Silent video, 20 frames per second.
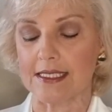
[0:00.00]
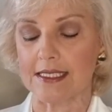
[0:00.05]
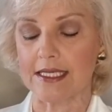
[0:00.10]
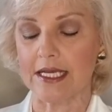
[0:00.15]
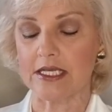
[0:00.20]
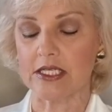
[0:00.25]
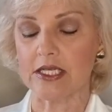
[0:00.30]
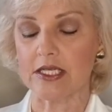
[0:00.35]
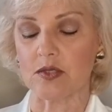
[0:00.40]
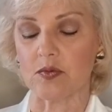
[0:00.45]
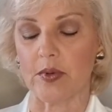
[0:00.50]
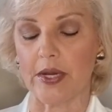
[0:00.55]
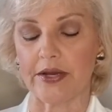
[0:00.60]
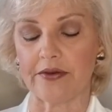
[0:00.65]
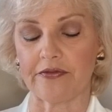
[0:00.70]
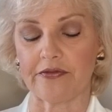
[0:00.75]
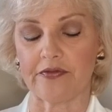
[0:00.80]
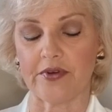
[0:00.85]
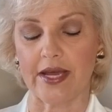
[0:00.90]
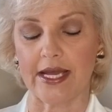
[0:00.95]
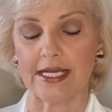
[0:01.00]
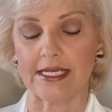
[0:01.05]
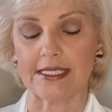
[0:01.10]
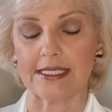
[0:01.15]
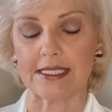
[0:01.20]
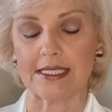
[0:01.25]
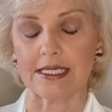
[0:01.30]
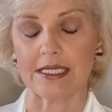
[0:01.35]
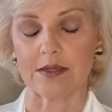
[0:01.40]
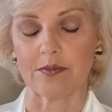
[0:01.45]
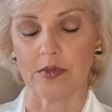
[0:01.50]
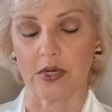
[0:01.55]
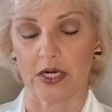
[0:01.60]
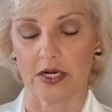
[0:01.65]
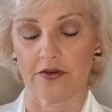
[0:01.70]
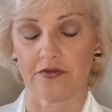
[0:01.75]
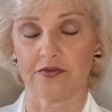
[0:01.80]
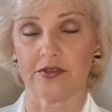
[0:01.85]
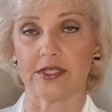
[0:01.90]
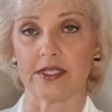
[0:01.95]
such as one finds in
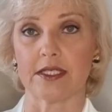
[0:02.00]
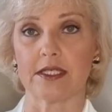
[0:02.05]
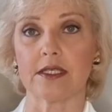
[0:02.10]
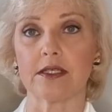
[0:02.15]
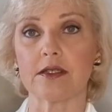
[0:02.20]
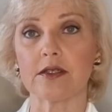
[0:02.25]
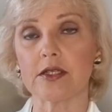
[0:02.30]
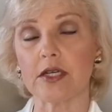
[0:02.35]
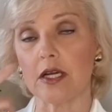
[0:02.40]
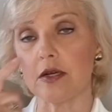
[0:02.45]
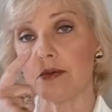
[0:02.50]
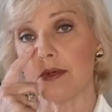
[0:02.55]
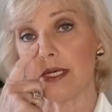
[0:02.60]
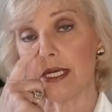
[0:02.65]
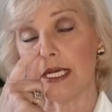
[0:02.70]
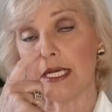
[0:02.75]
Marfan syndrome.